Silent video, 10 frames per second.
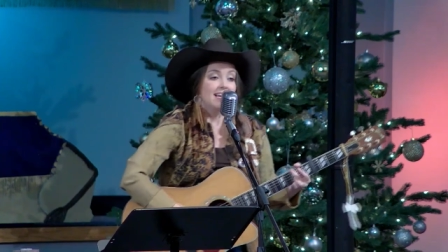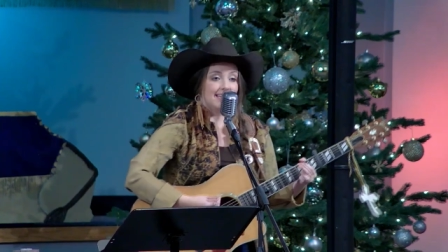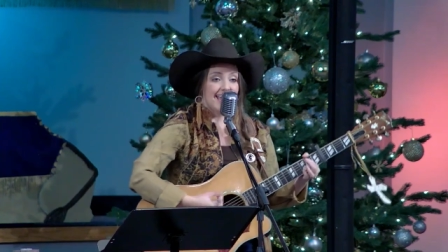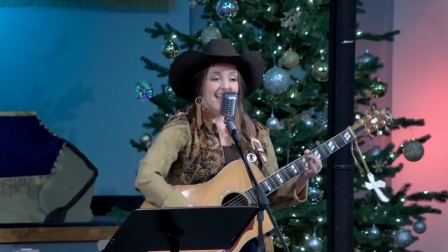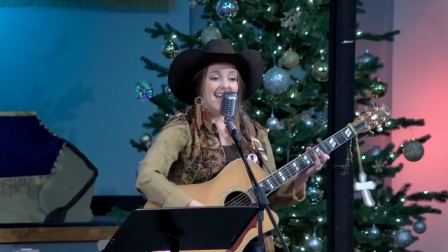
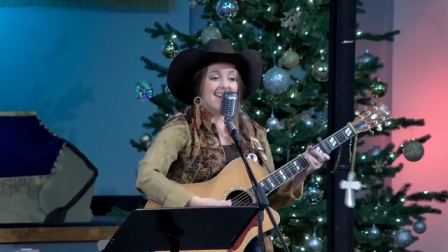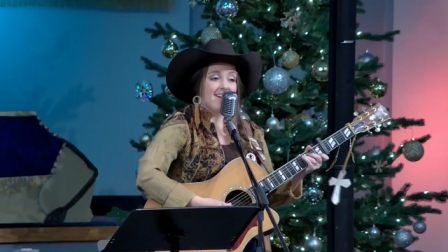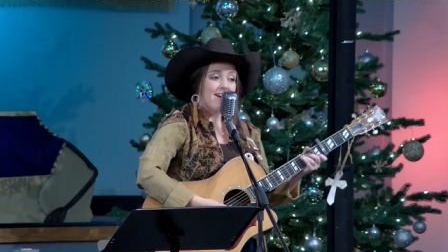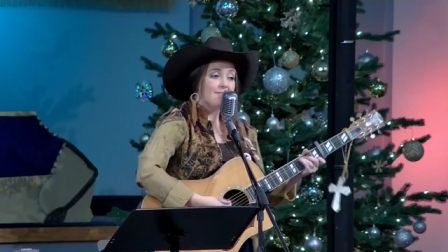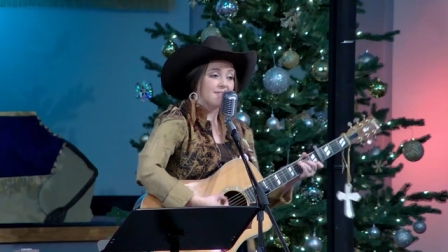Get
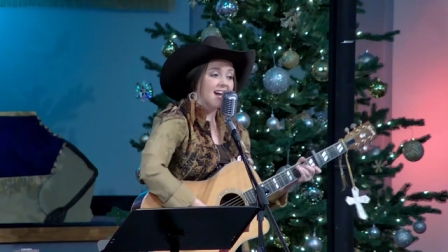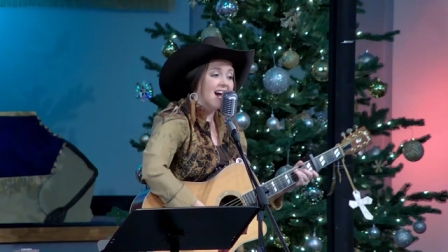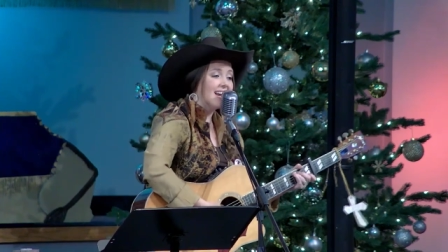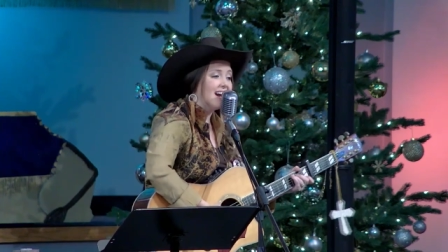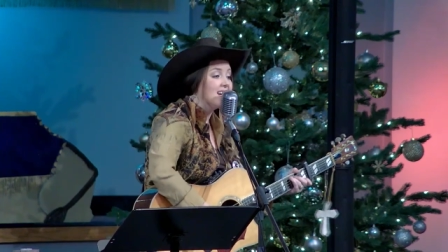off
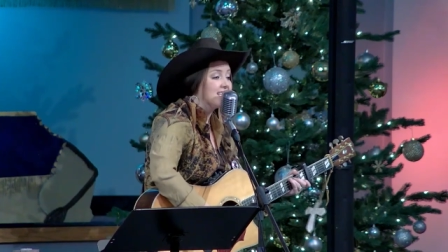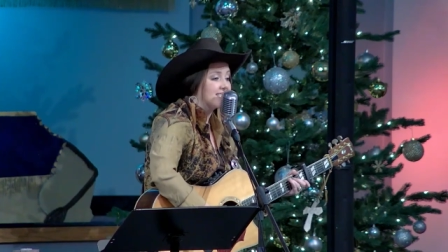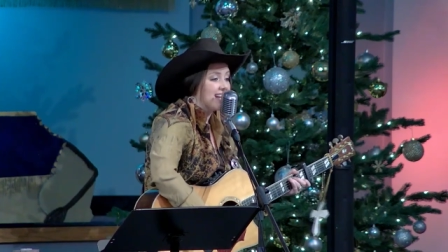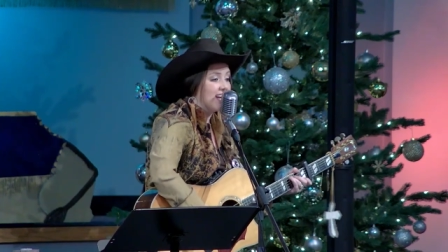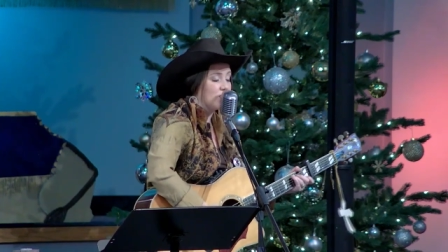that
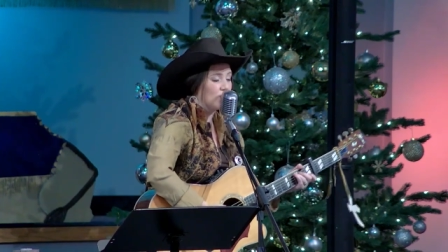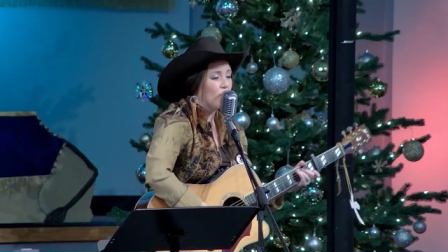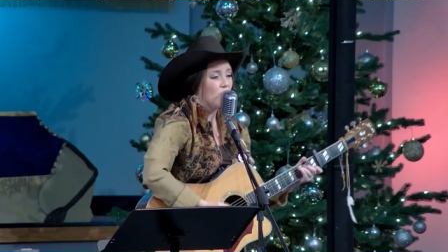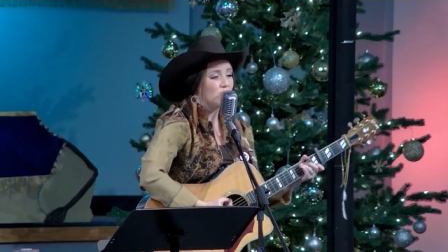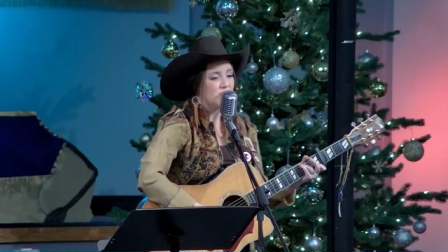ice, I
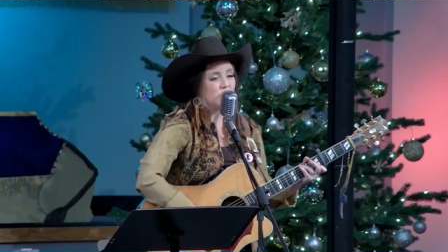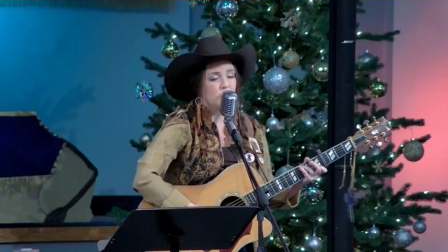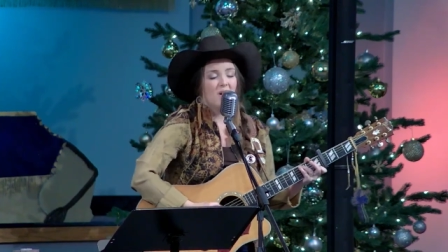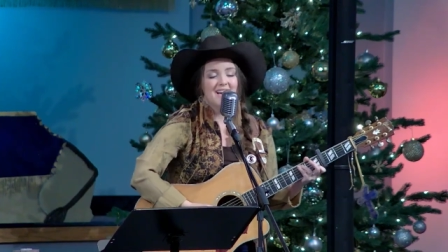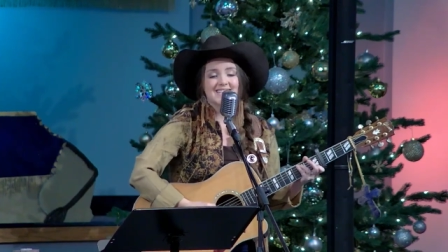told you
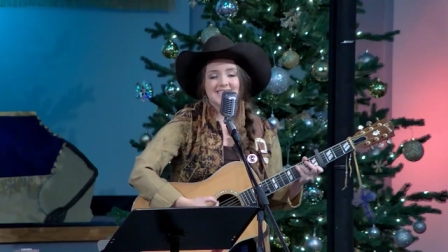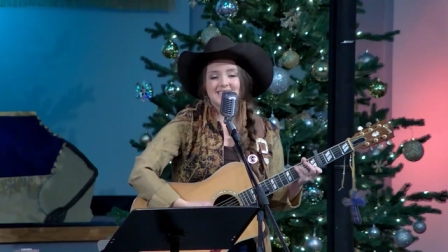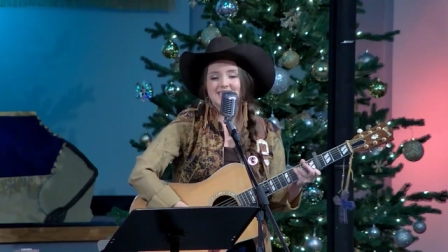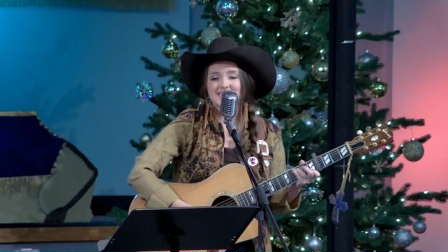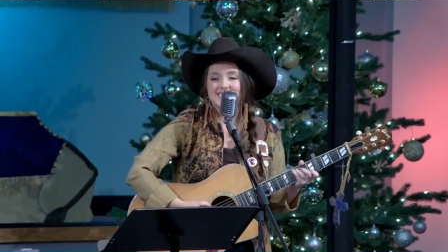twice
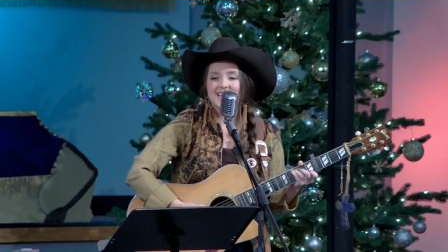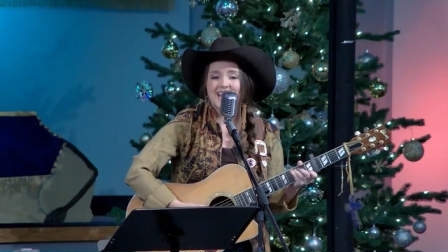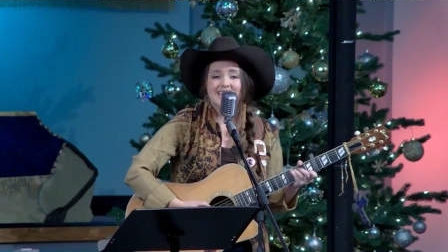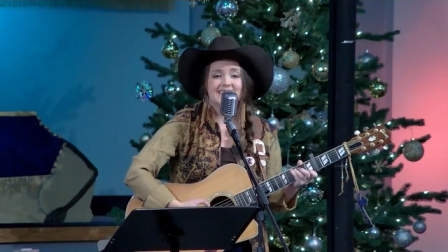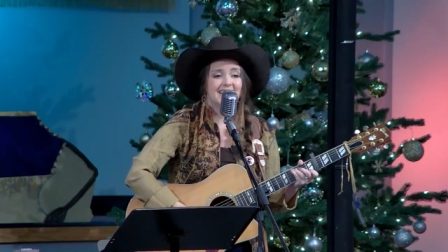to
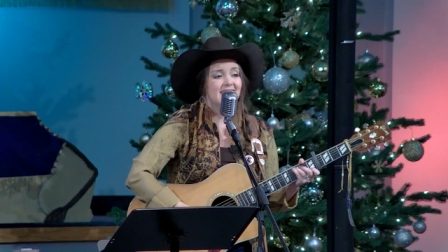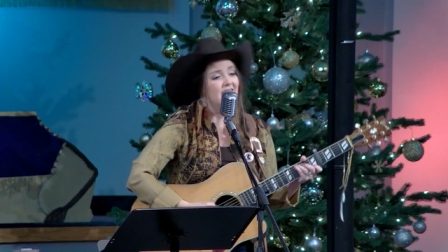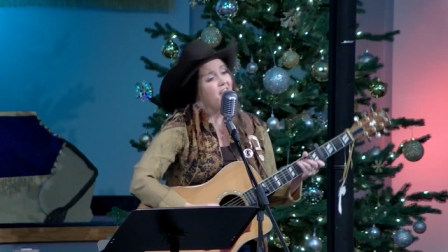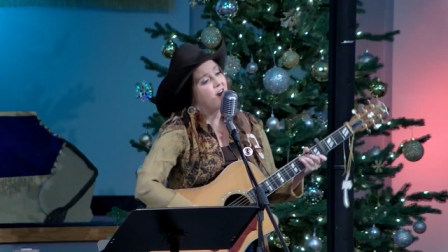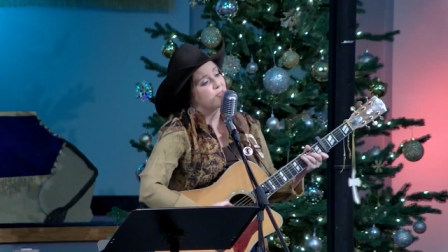skate the
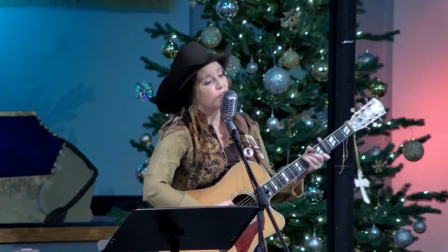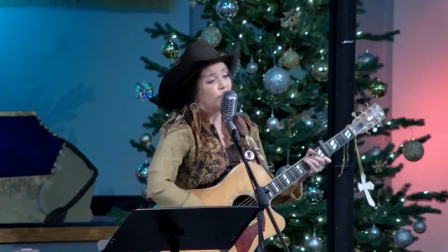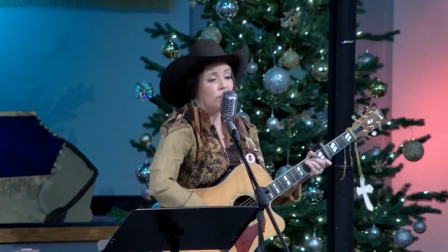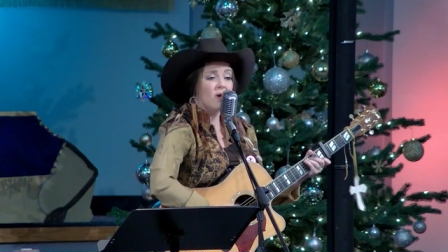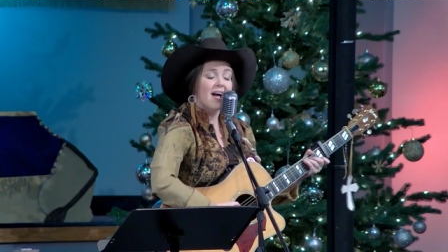
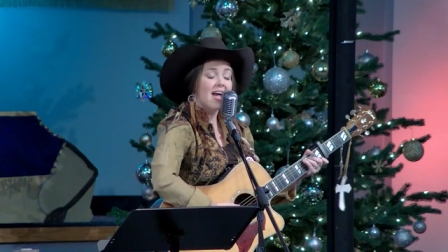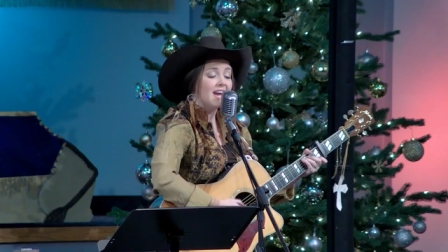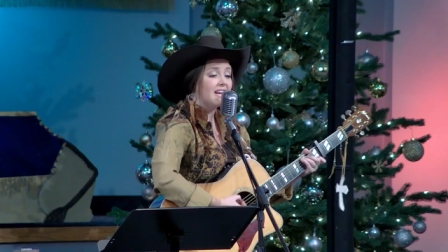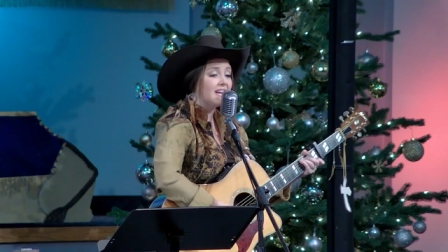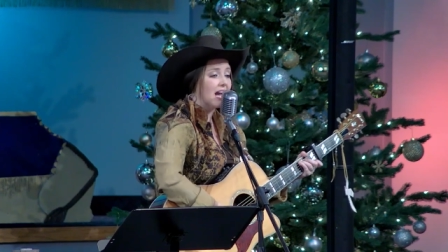other
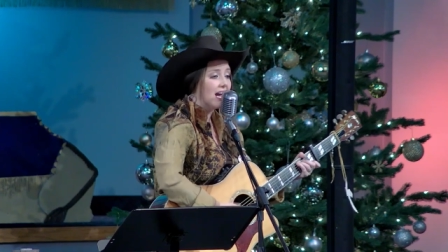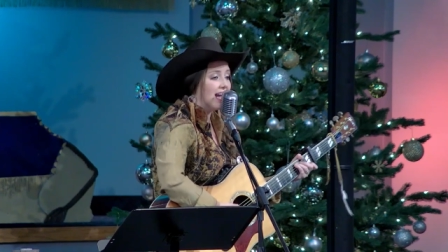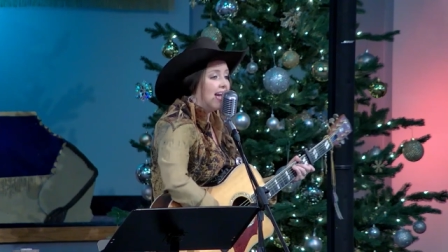way.